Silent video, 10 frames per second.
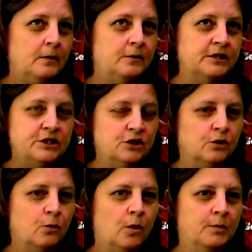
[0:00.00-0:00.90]
this
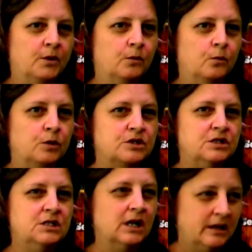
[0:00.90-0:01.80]
young woman was
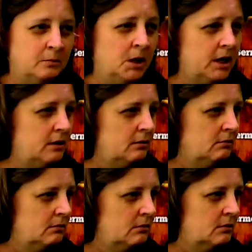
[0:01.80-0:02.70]
dynamite.
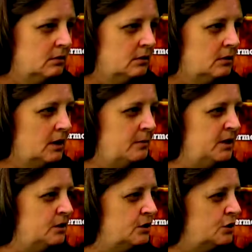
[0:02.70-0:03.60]
I
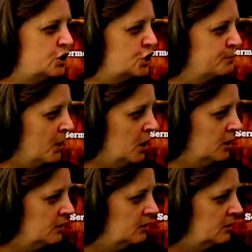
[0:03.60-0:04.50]
mean,
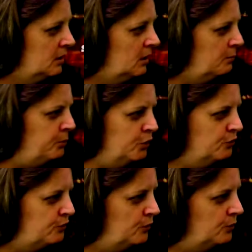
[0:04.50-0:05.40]
smart,
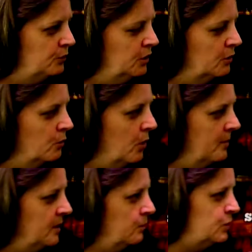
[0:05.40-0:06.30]
beautiful young
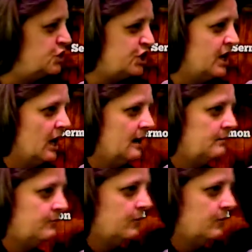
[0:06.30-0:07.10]
woman. When she got up